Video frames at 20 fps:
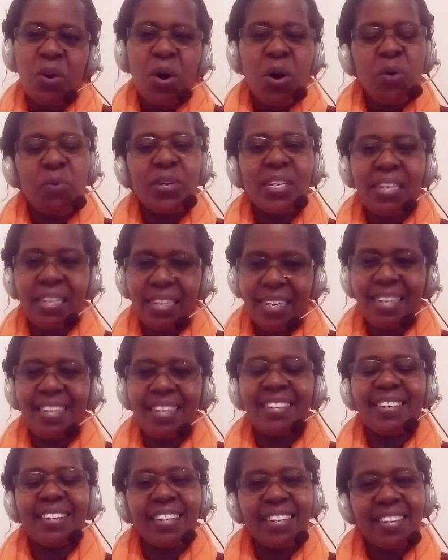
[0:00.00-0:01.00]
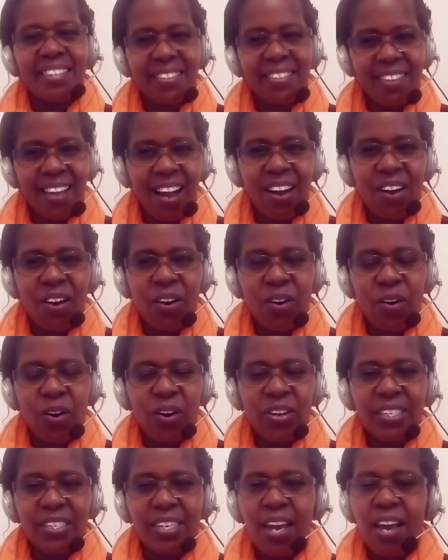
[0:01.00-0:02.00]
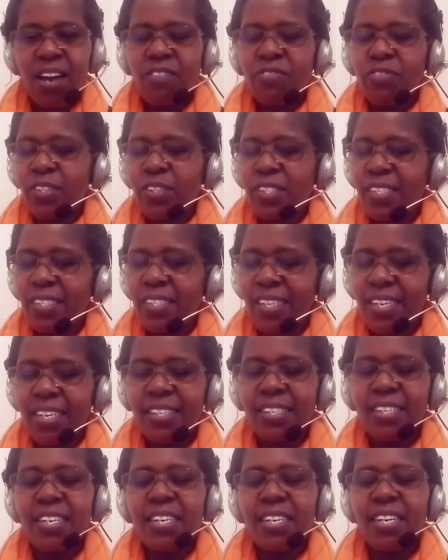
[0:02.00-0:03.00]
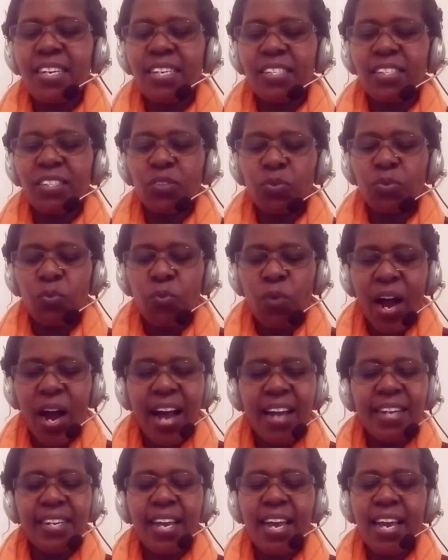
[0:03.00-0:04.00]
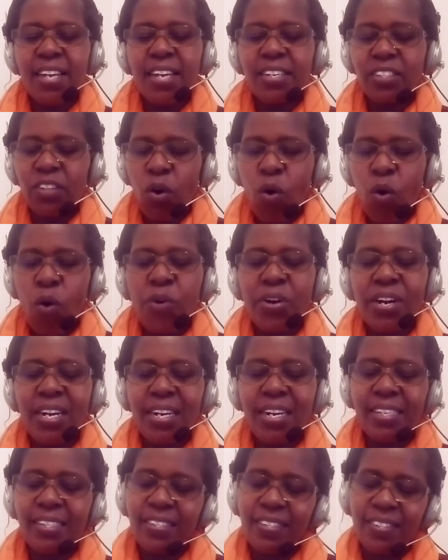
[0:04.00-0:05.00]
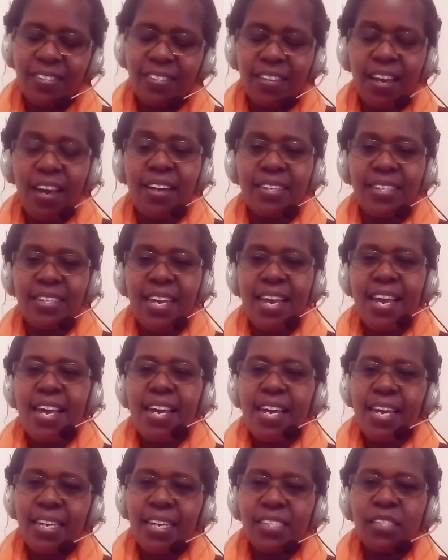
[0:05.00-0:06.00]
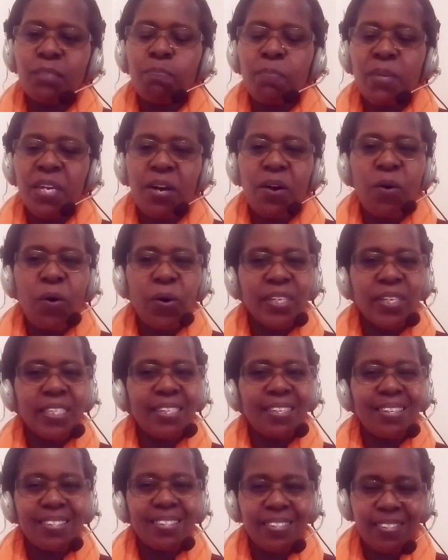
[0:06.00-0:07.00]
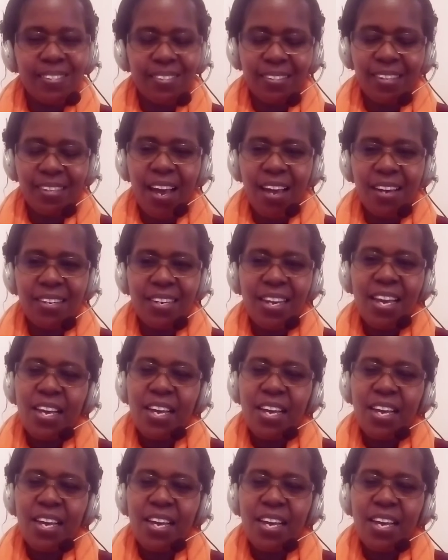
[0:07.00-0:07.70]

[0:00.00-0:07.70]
We really, really thank God for sending His one and only Son, His begotten Son,